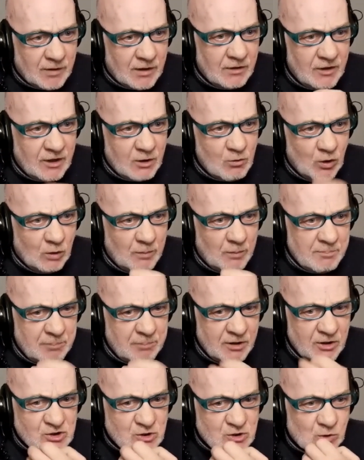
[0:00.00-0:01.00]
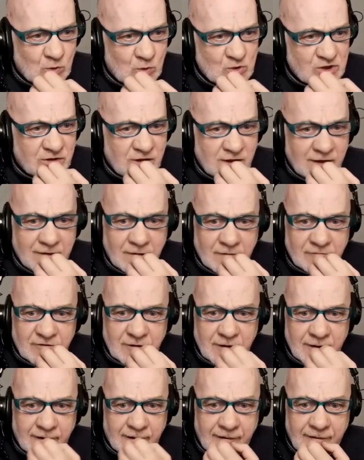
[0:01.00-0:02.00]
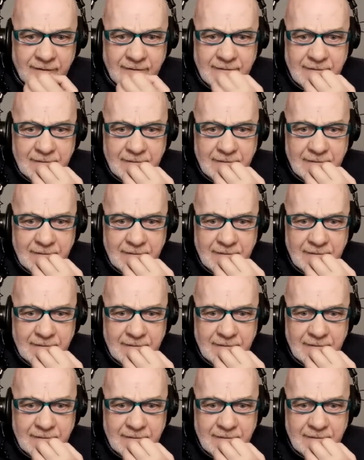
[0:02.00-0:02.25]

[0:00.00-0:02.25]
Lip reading: and there will be peace talks at the end of the day.